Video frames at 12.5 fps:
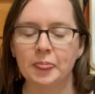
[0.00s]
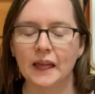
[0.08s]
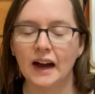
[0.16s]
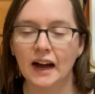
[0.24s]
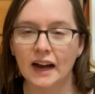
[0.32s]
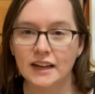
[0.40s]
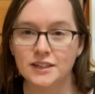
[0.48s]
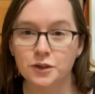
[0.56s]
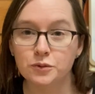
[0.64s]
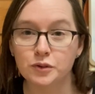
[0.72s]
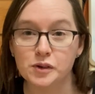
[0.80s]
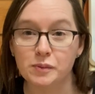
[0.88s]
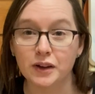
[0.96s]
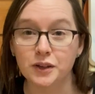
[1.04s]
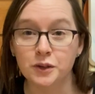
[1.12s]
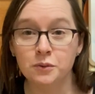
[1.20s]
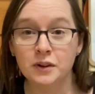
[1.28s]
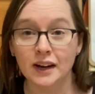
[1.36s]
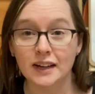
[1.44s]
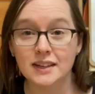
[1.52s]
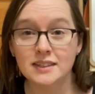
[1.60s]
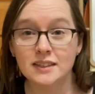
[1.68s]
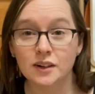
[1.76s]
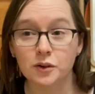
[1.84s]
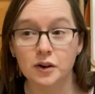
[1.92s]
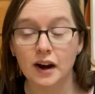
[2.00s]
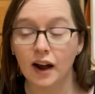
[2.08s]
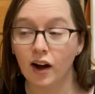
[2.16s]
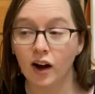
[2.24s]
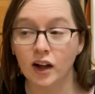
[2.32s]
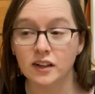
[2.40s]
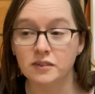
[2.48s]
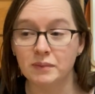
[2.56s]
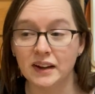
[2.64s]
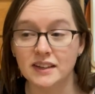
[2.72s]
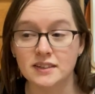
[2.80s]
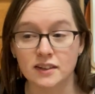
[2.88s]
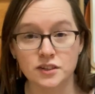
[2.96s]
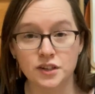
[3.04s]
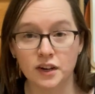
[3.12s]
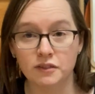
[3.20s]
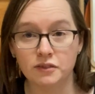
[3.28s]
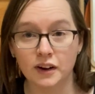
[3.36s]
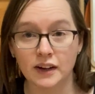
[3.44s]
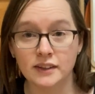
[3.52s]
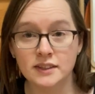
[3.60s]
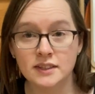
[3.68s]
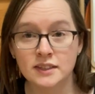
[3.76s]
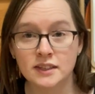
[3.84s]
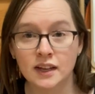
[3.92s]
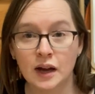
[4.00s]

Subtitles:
I don't know about you guys or all of my sunshine friends,